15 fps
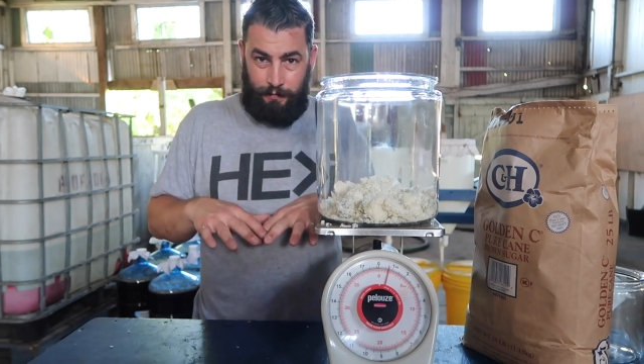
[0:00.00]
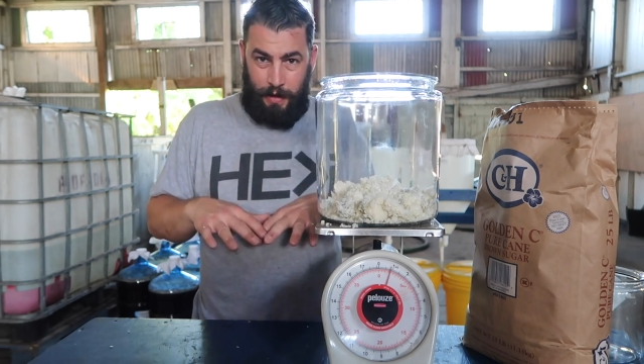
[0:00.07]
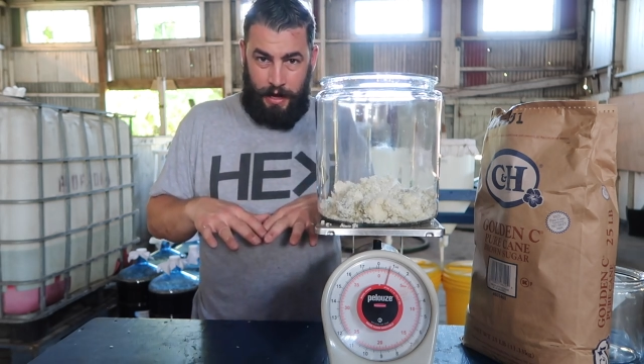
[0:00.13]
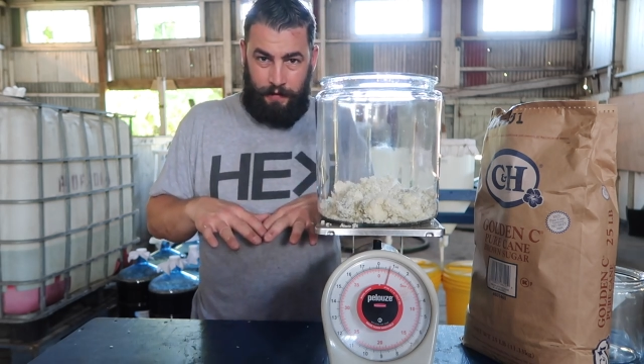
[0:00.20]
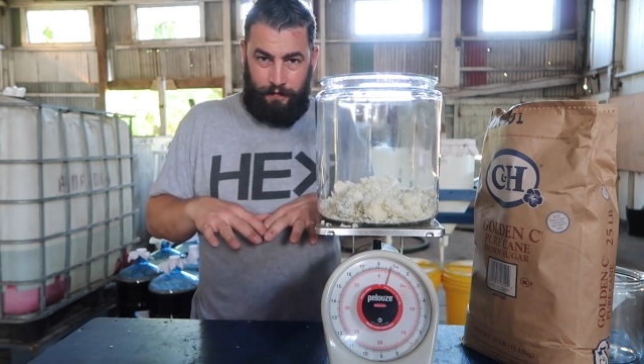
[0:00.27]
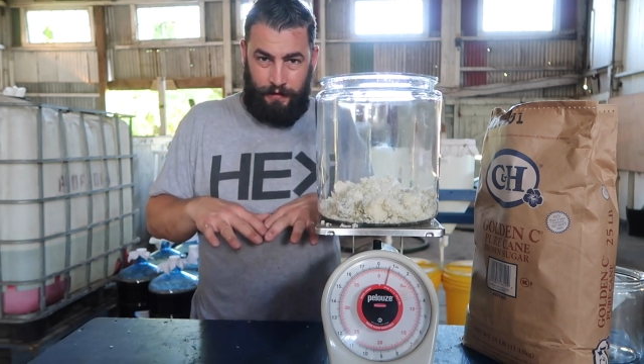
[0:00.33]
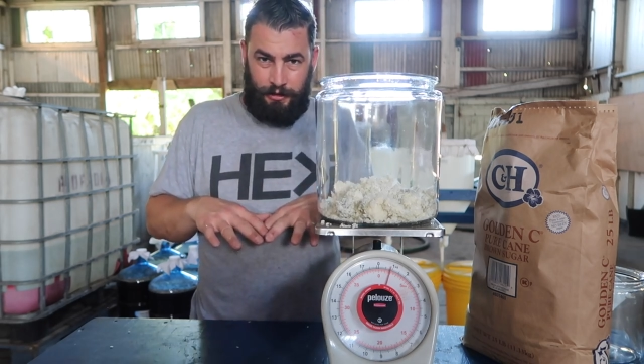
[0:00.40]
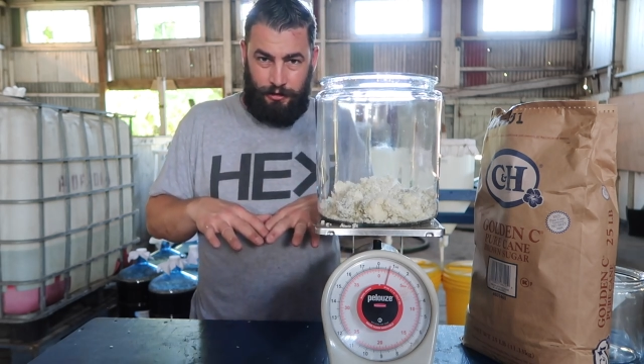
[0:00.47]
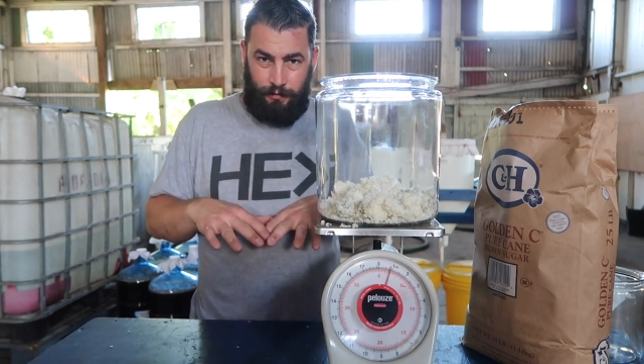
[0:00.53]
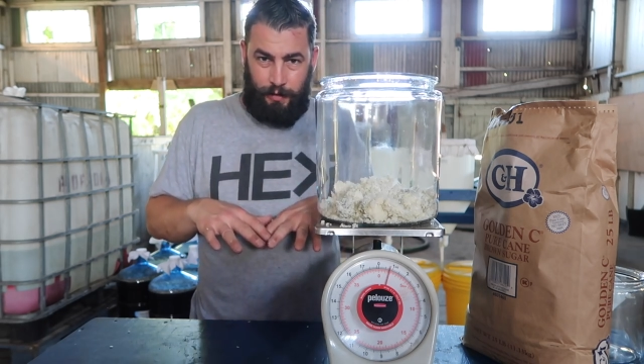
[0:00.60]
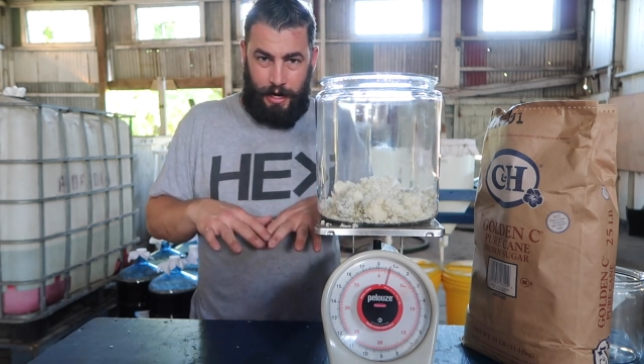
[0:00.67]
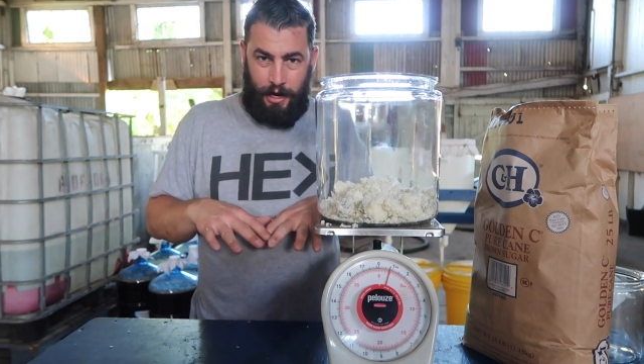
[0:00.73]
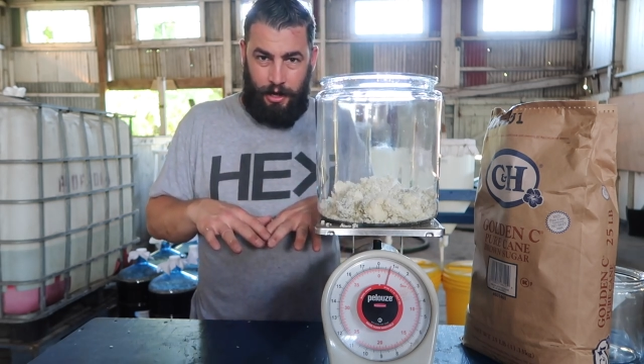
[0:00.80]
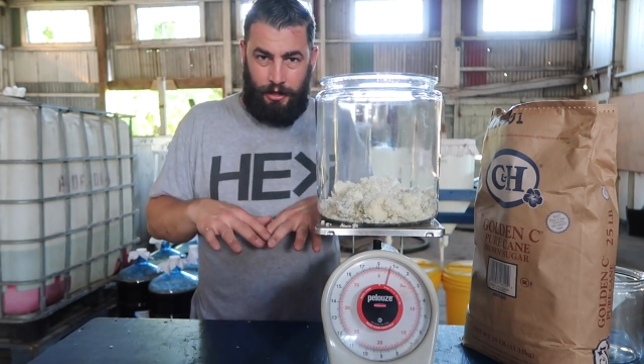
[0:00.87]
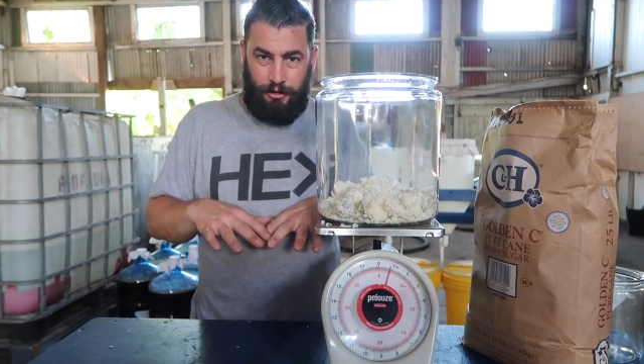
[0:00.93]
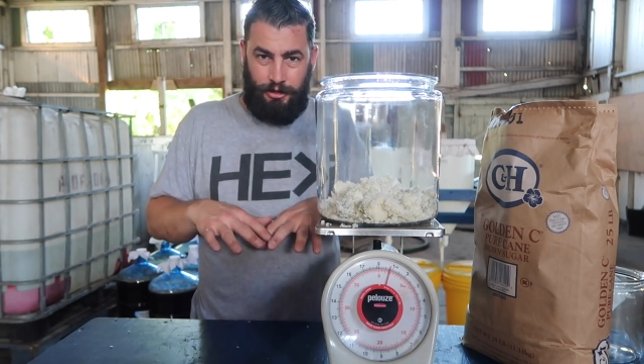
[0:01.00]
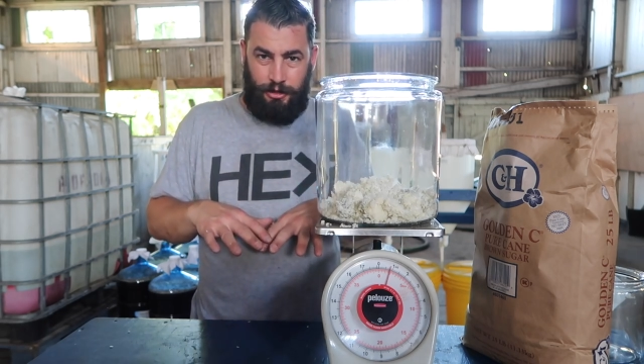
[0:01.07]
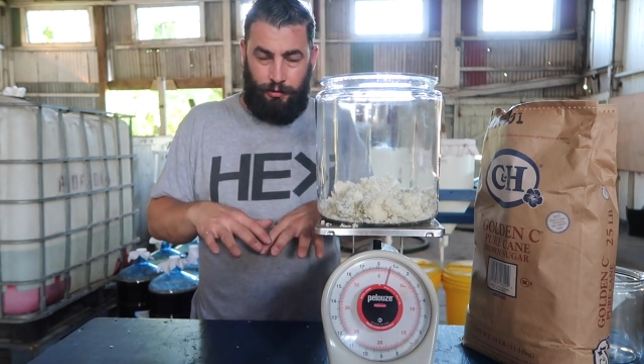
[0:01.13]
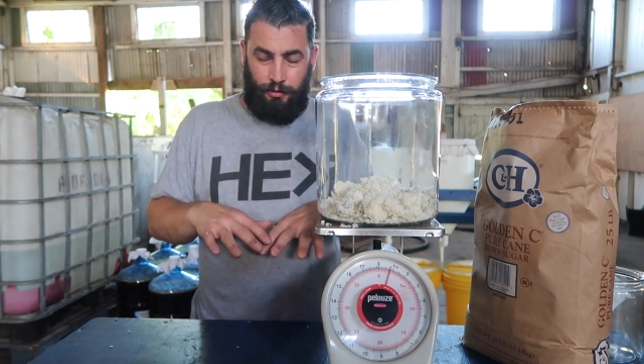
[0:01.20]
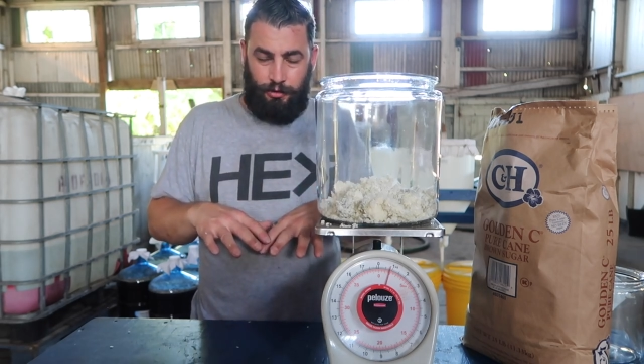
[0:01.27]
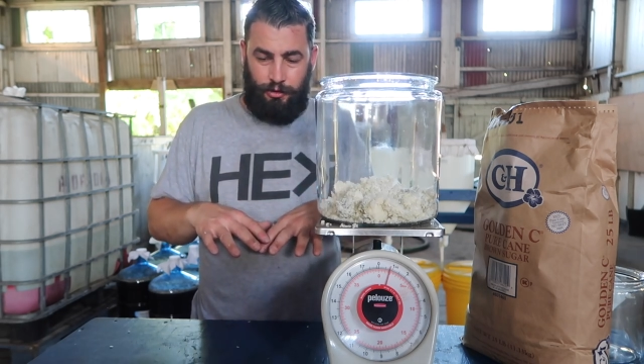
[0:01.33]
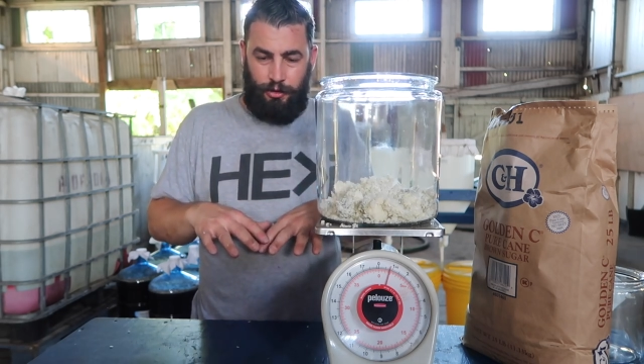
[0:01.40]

beneficial biology will